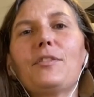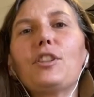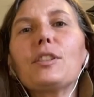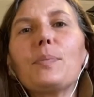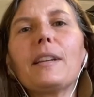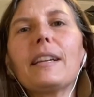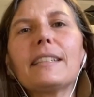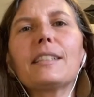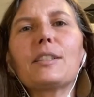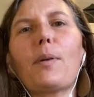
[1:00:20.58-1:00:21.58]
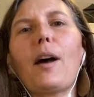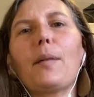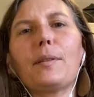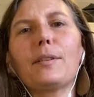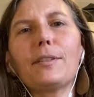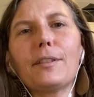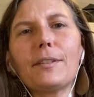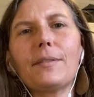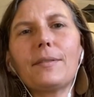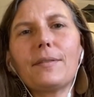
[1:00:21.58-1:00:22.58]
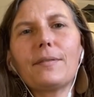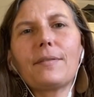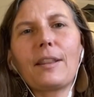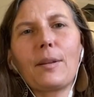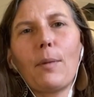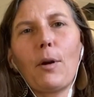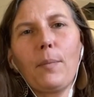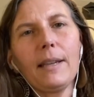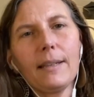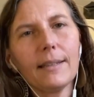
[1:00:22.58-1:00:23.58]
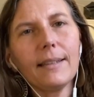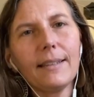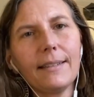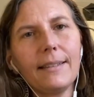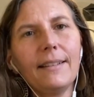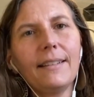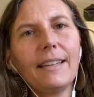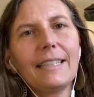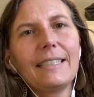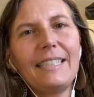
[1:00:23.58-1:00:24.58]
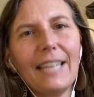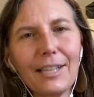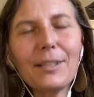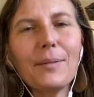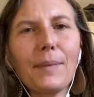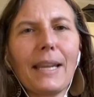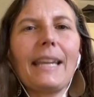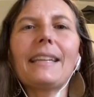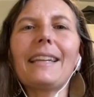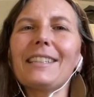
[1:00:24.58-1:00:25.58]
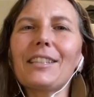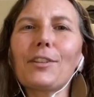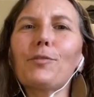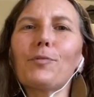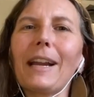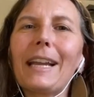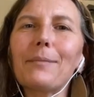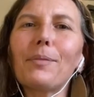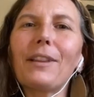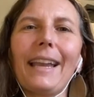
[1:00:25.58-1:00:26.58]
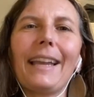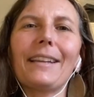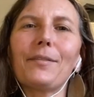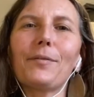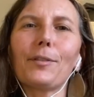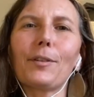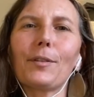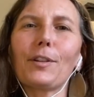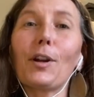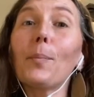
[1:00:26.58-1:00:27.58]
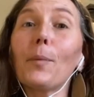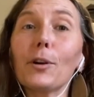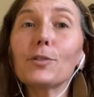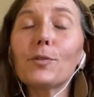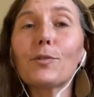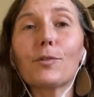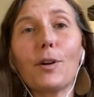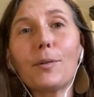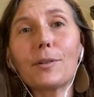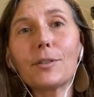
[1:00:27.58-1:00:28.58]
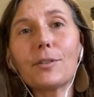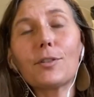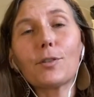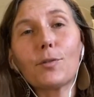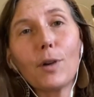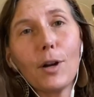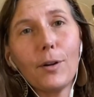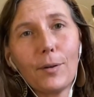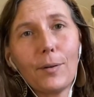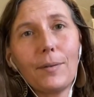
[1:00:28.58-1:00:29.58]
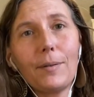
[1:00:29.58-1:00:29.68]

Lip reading: just because it's popular in the moment doesn't mean it's a great plant for commercial growers to grow